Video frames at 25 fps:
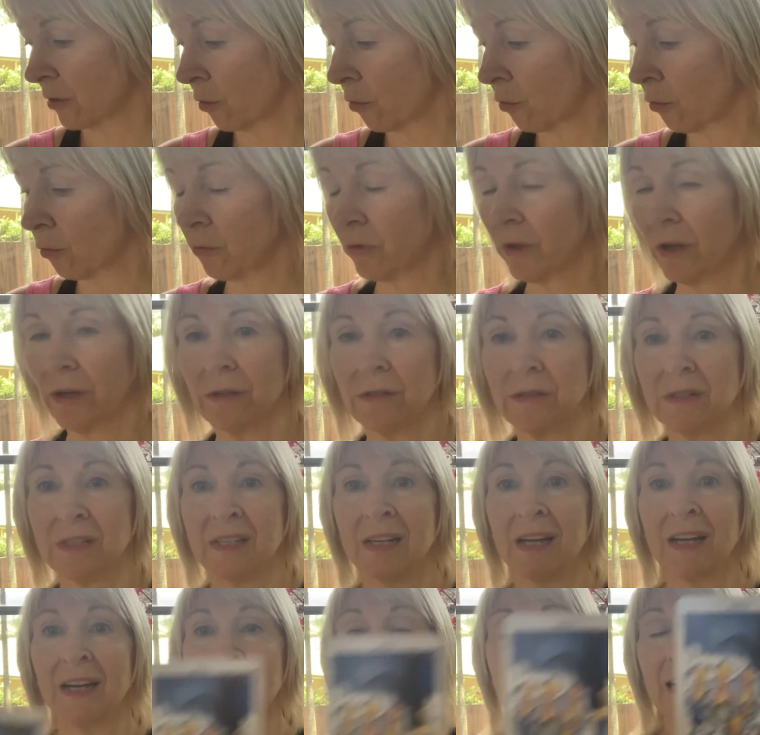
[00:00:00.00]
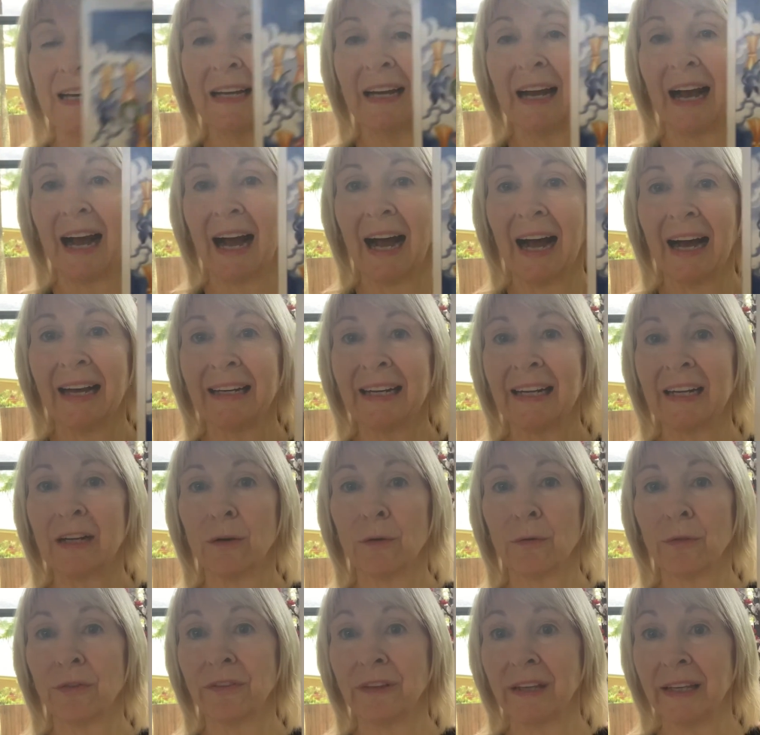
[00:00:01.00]
all those
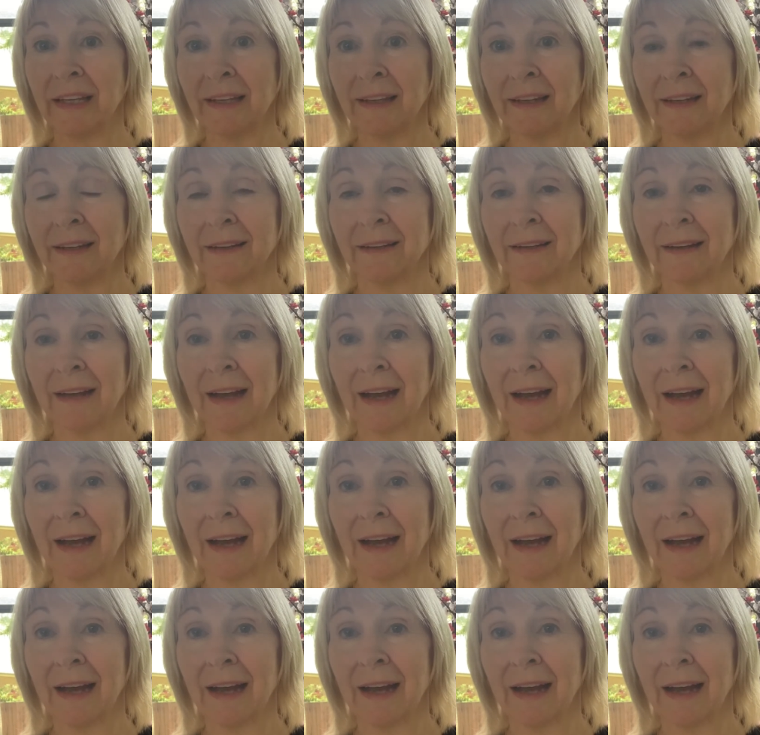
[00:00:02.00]
unhealthy